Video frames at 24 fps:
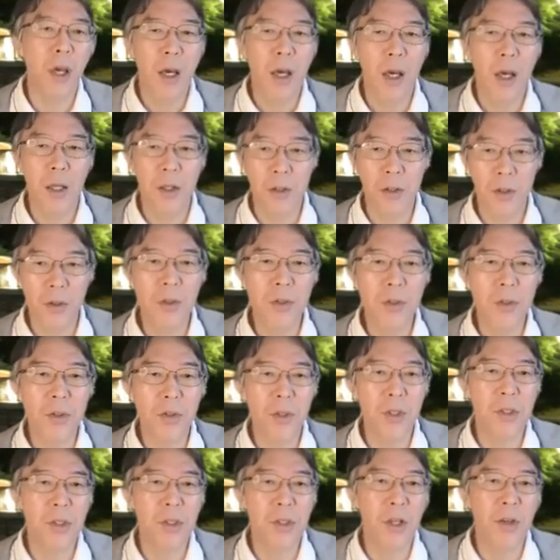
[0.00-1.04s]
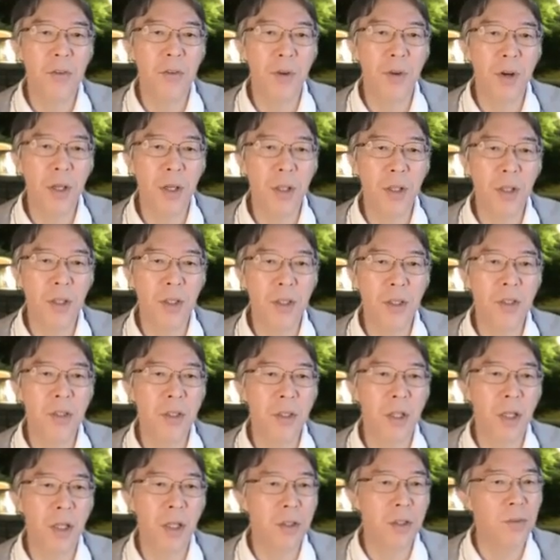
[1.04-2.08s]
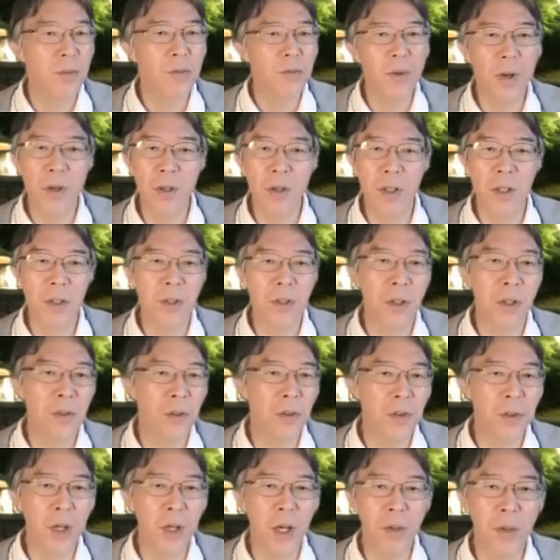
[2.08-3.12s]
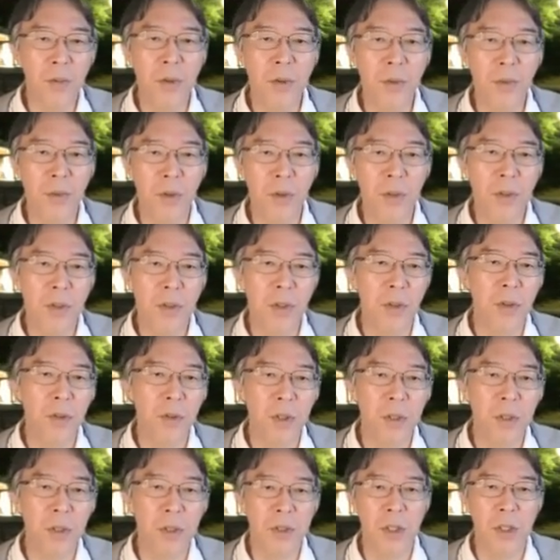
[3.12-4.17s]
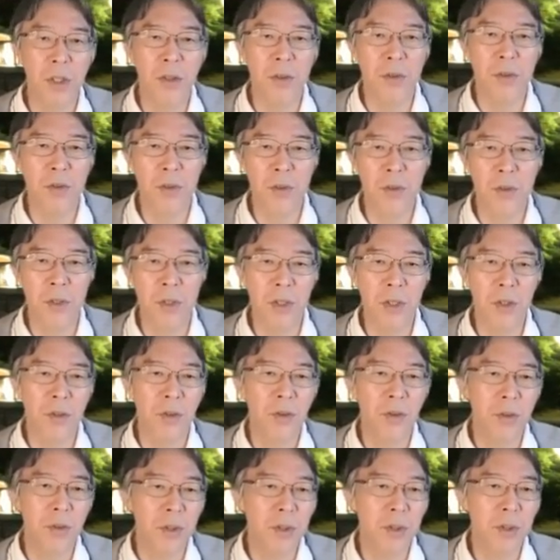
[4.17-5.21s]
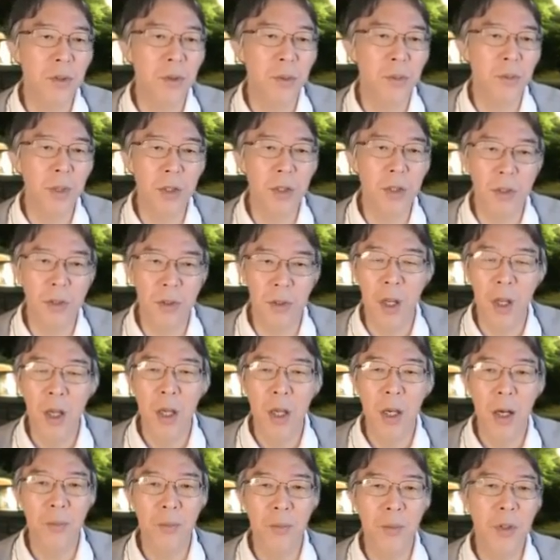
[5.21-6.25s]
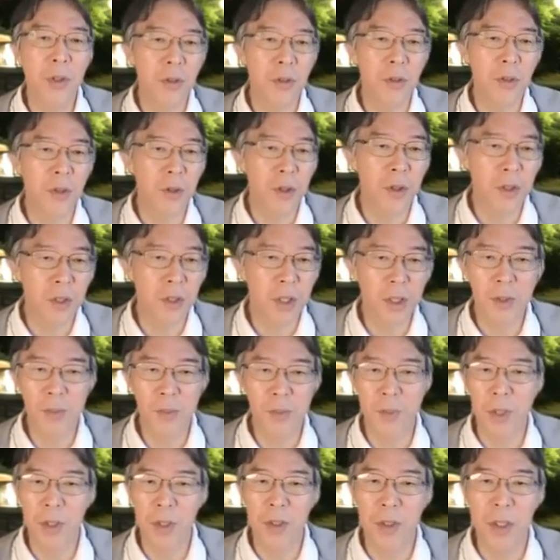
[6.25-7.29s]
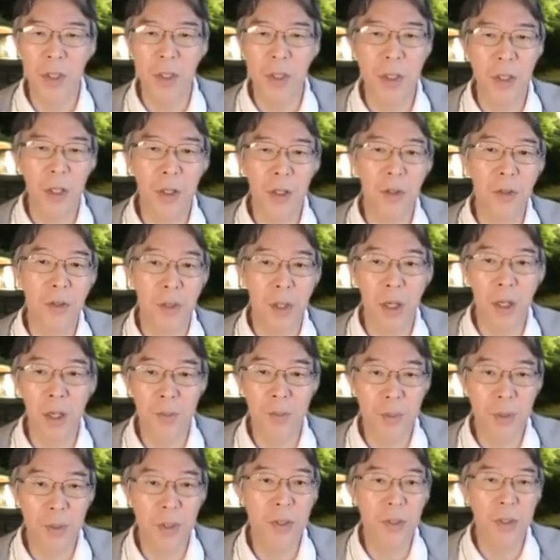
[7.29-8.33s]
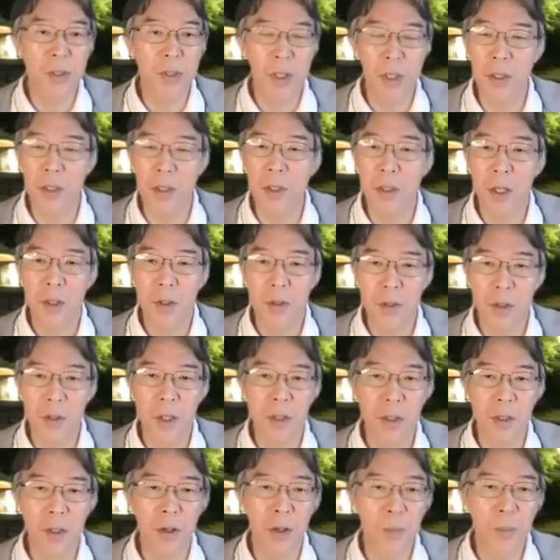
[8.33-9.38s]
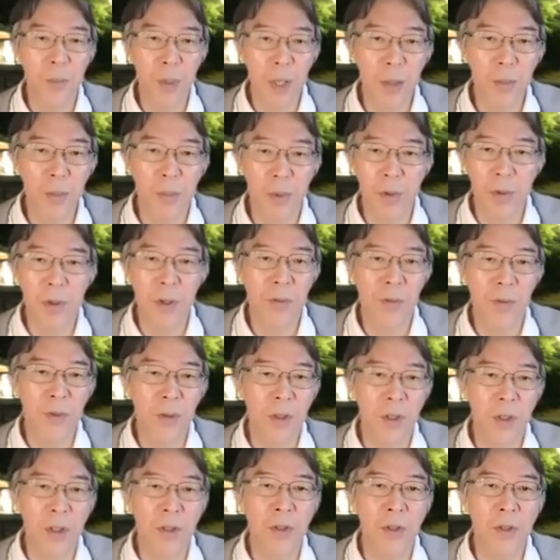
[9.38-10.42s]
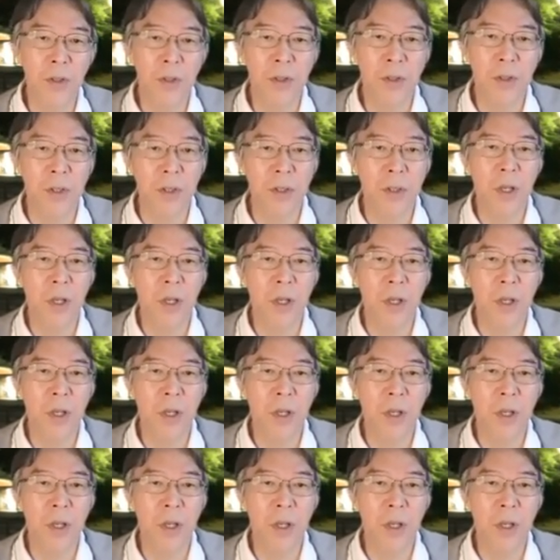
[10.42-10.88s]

And you also easily find that it's not invariant under time reversal or the Z2 cross Z2 transformation. I'm not going to explain details. Please take a look at our paper if you're interested.